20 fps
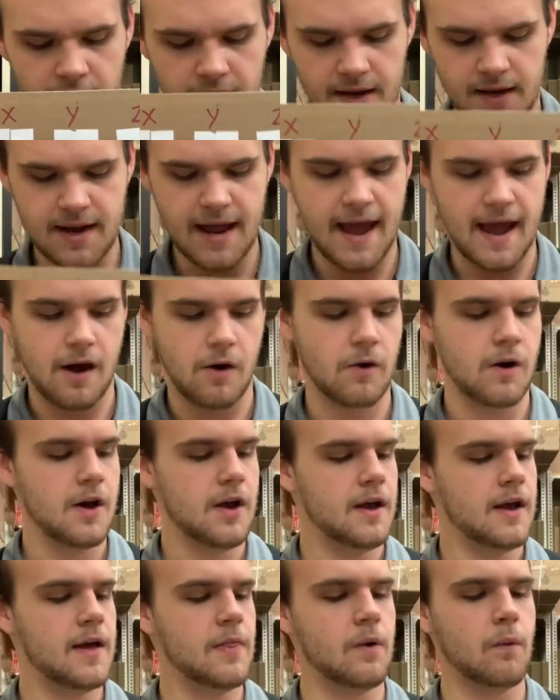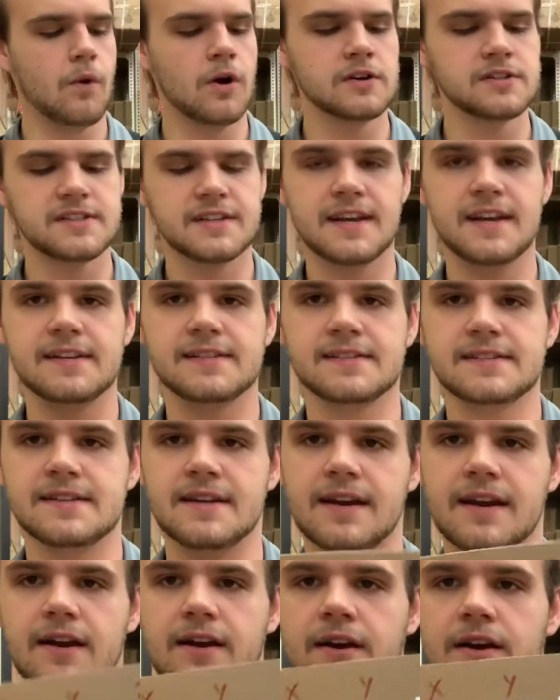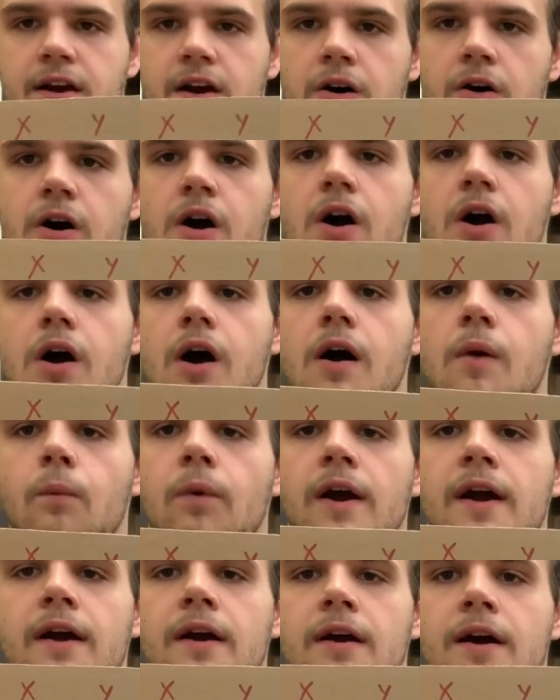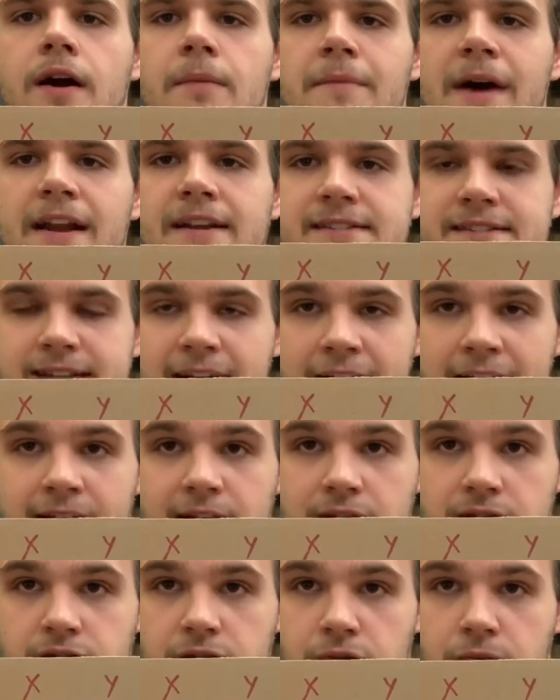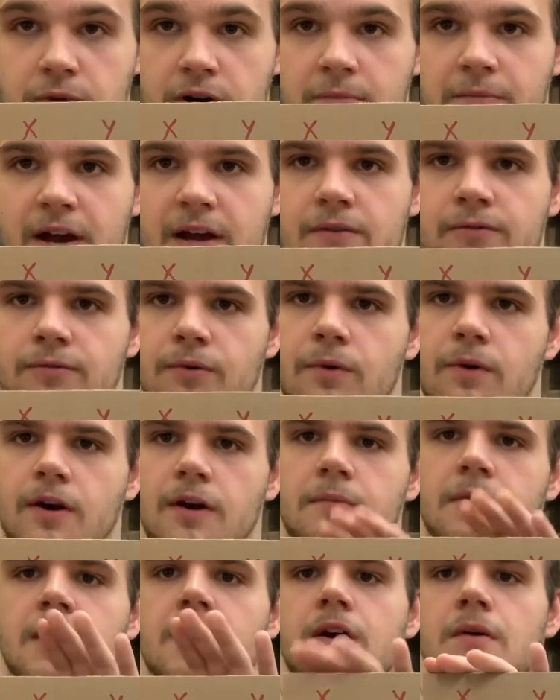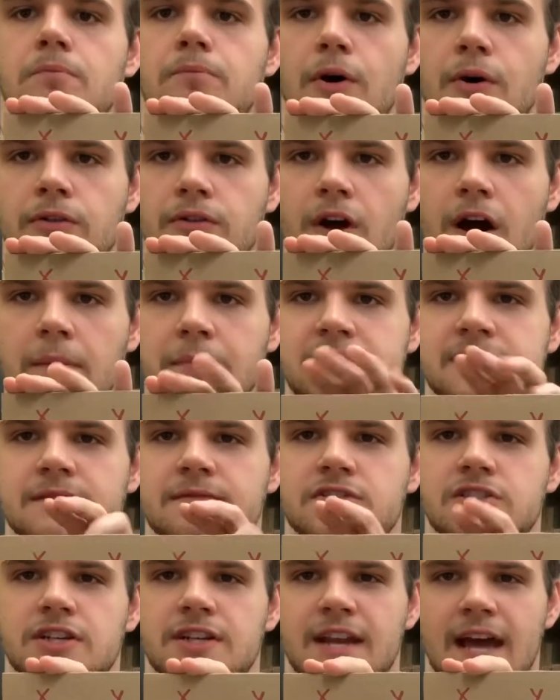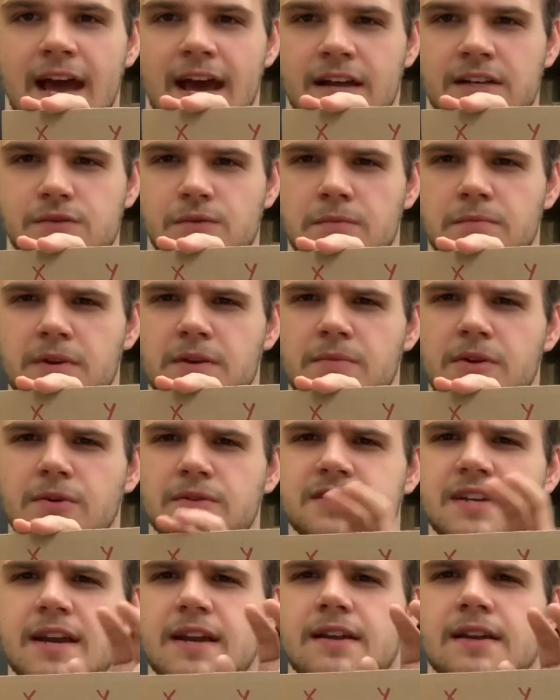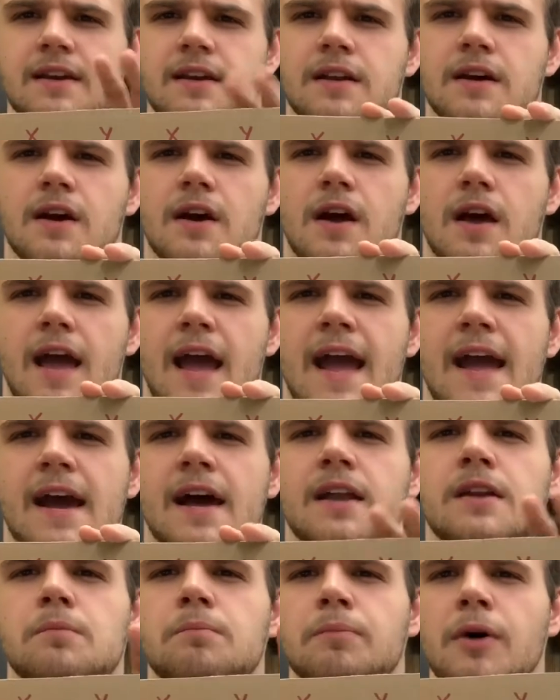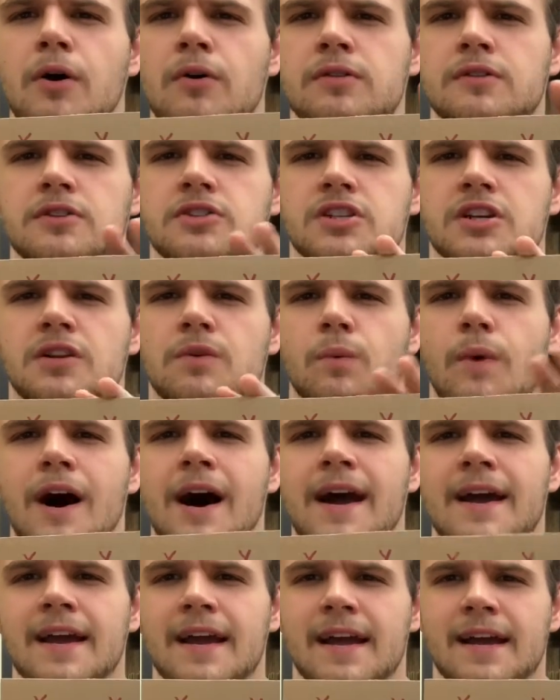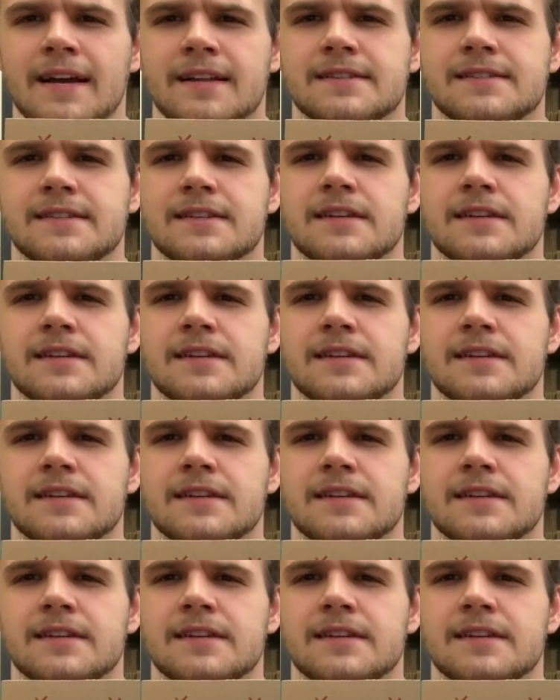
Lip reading: Now, in the worst case scenario, where a metastatic tumor might form, both copies of gene X would be mutated, and both gene Y and Z